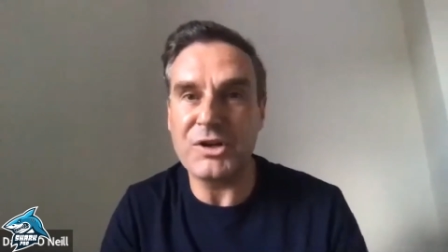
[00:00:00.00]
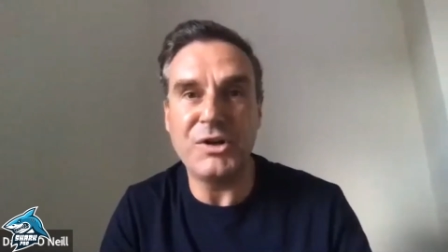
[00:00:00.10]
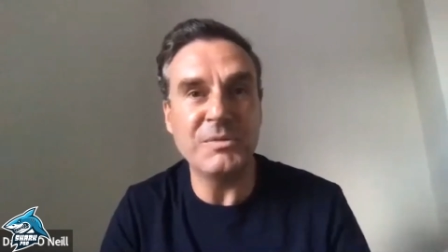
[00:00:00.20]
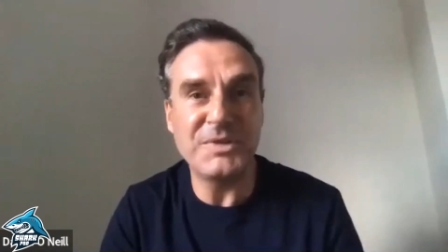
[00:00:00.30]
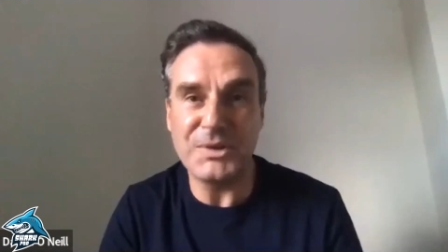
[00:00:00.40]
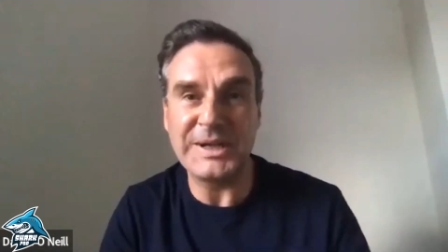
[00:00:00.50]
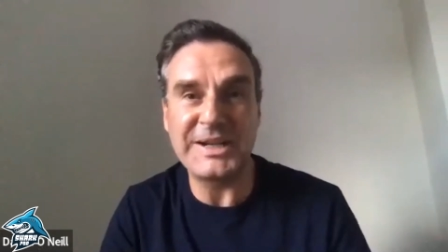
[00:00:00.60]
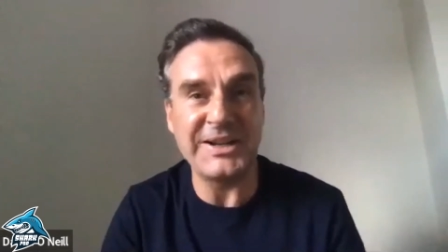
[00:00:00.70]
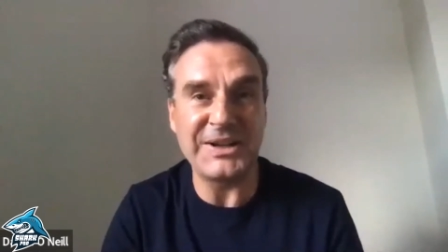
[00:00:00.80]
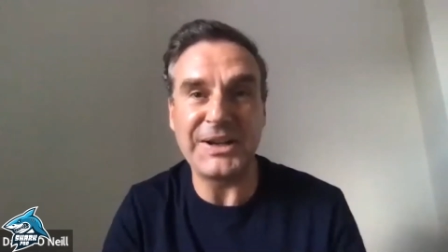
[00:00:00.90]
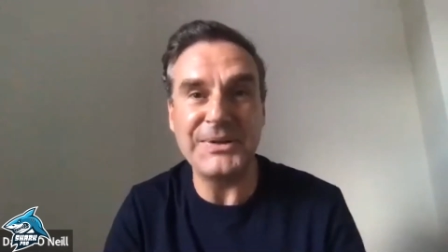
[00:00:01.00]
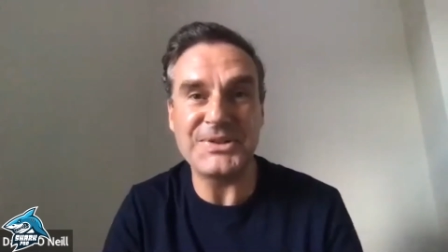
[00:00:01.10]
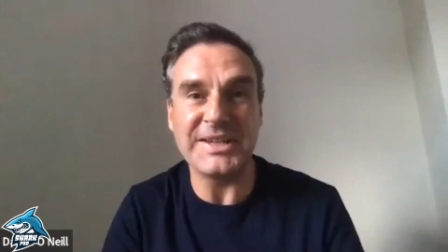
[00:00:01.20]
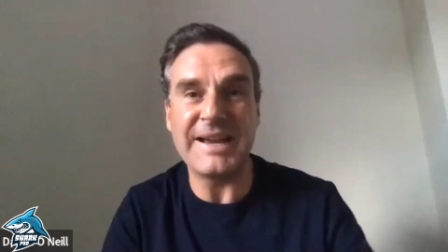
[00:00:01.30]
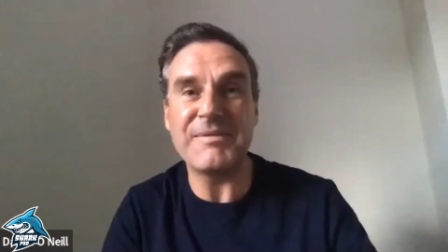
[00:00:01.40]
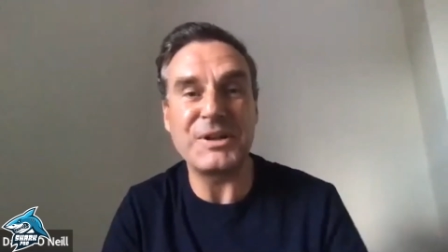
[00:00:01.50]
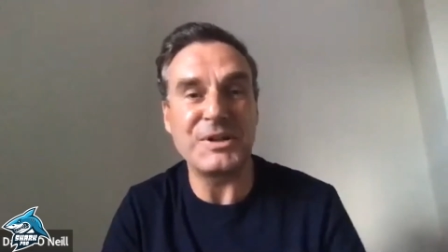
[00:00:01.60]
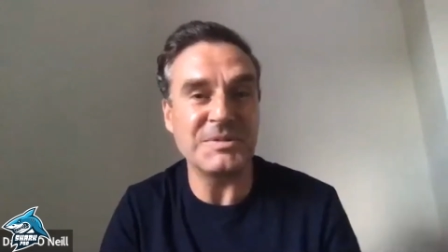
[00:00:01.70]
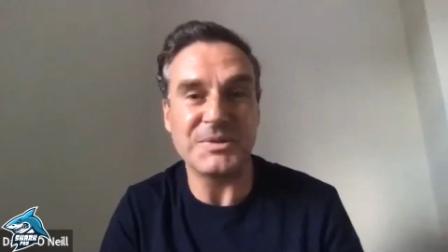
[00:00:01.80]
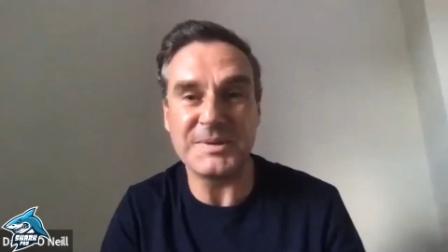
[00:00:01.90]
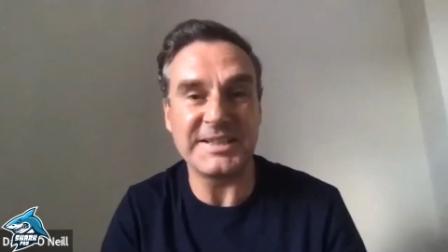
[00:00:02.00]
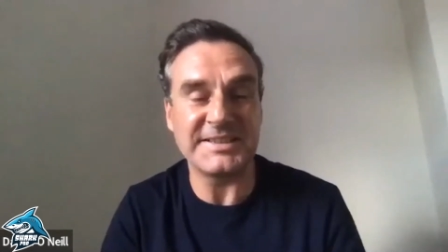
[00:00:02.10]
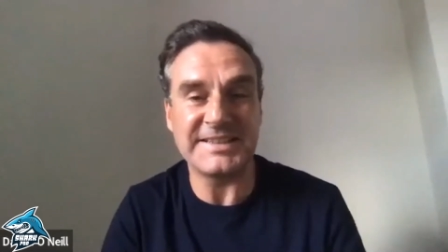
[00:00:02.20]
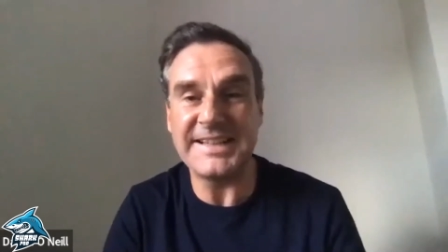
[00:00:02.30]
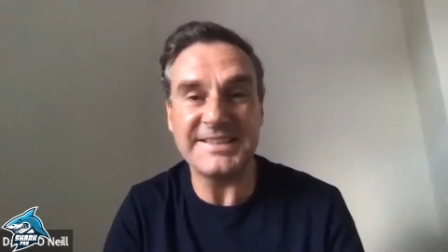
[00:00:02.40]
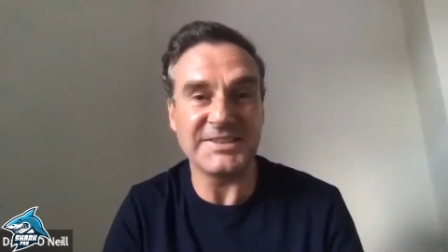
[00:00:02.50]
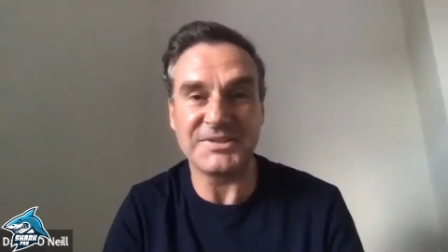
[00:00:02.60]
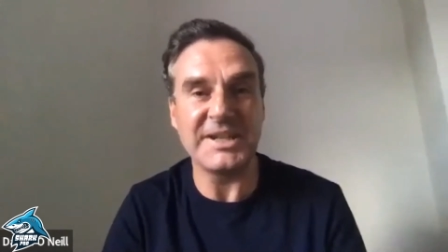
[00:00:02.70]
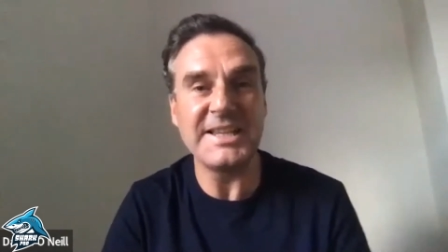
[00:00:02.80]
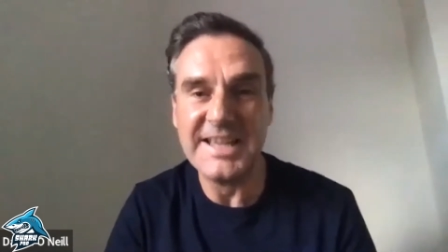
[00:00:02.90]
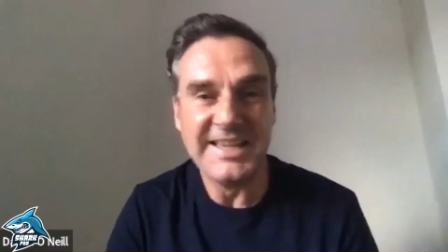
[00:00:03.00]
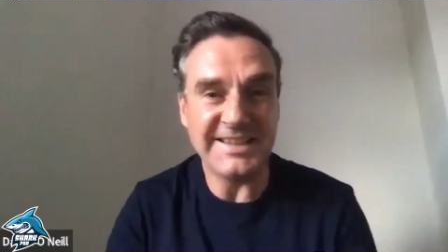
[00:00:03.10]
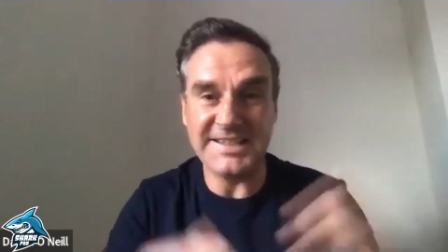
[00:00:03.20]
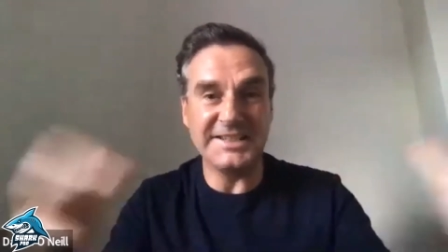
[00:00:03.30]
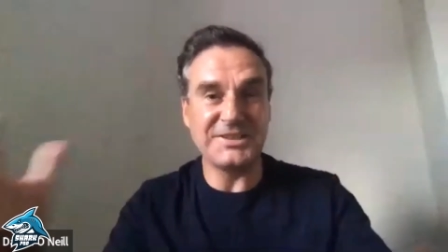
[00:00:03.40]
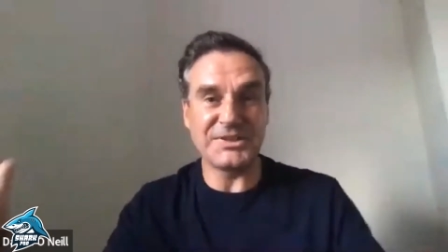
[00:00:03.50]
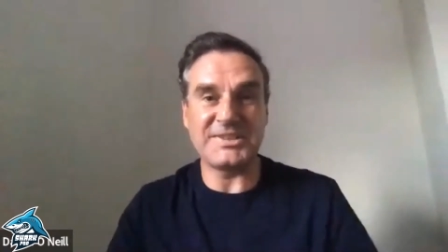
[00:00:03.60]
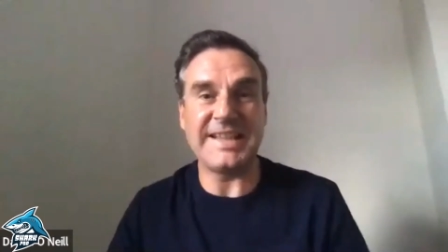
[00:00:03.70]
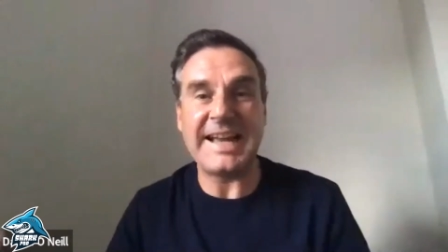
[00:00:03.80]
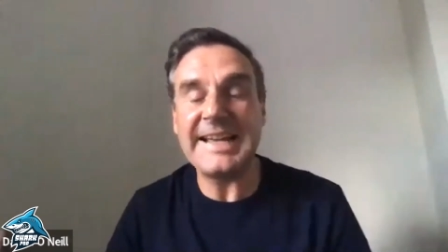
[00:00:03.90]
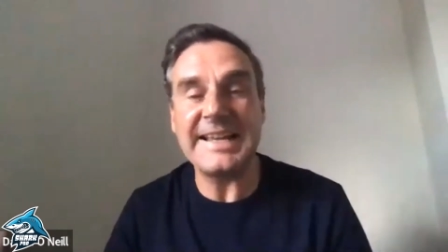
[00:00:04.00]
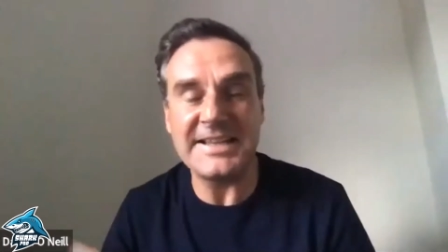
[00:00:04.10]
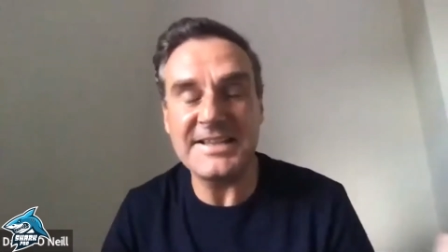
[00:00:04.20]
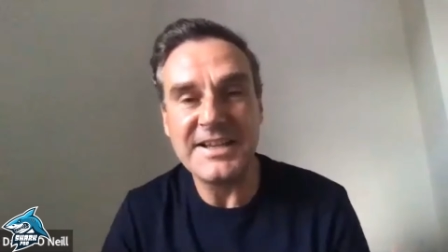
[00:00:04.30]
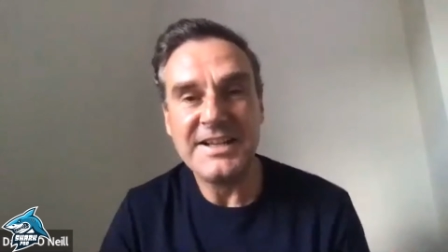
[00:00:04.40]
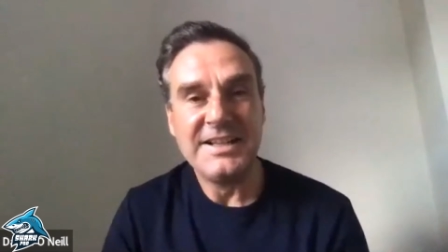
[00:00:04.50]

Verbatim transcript: come to a conclusion, never come to a consensus, right? The deal just stagnates.